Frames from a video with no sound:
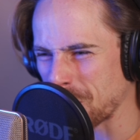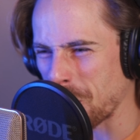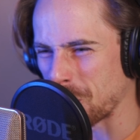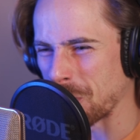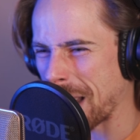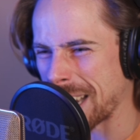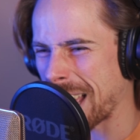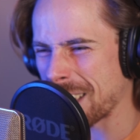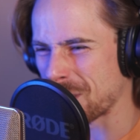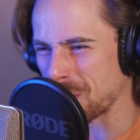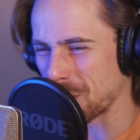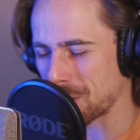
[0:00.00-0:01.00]
so great. I
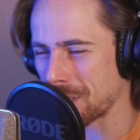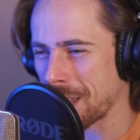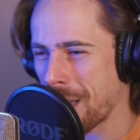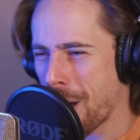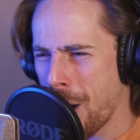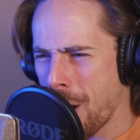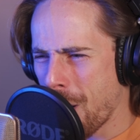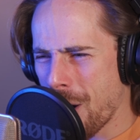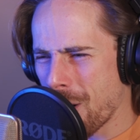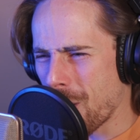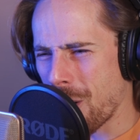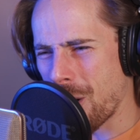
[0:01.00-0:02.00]
just
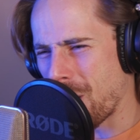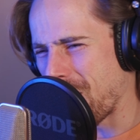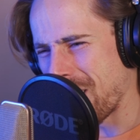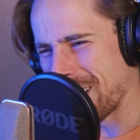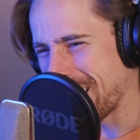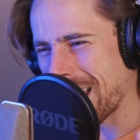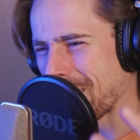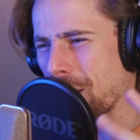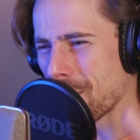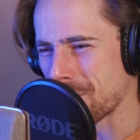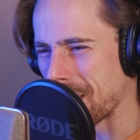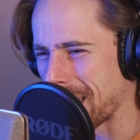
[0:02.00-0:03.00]
oh, I
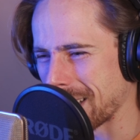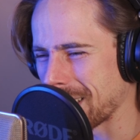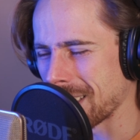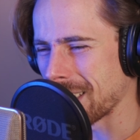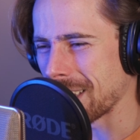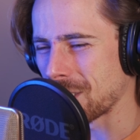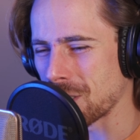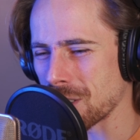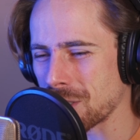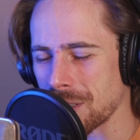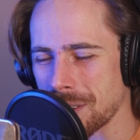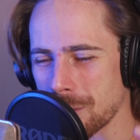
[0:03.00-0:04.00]
love that. Uh, it's
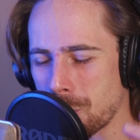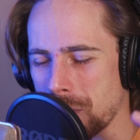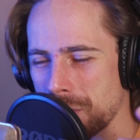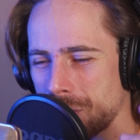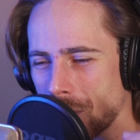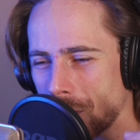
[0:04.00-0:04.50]
just with